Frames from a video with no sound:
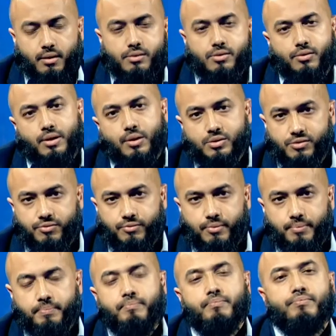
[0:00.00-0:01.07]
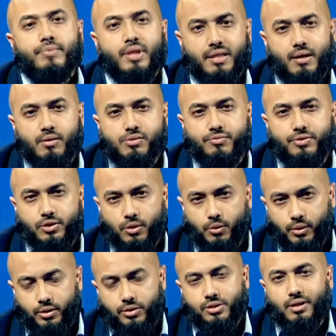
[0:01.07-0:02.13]
So that was a video
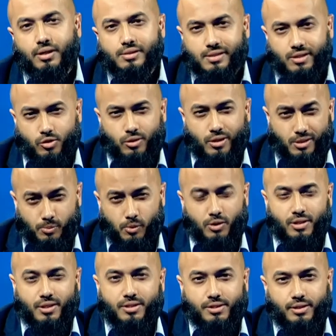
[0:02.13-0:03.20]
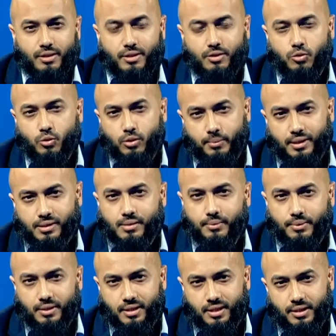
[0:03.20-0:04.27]
on child sexual exploitation and talking about some of
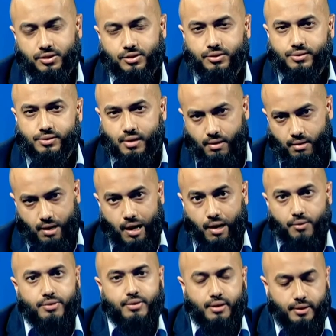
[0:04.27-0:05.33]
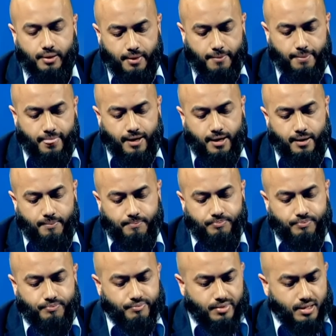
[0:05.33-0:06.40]
the dangers that are out there.
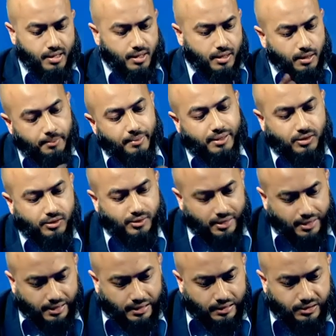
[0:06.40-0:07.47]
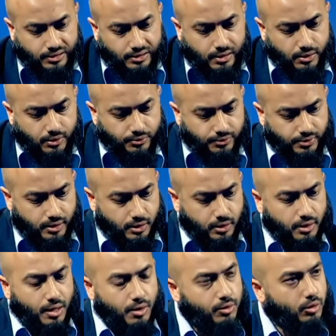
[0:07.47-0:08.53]
Come back to you, Neela, and just kind of
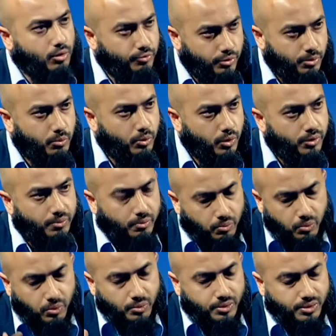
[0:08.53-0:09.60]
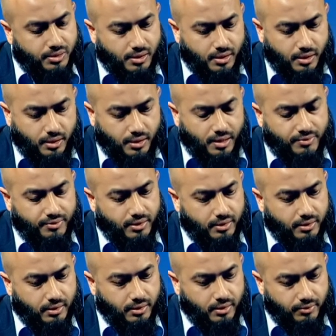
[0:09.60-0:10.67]
carrying on from what was covered
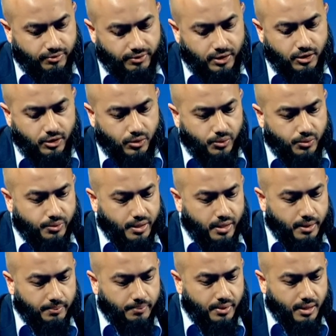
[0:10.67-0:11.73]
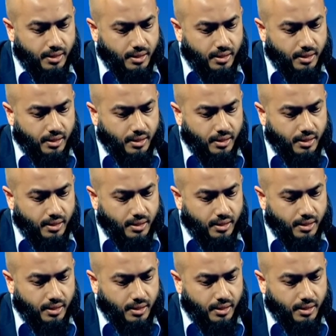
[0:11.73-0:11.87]
in the video.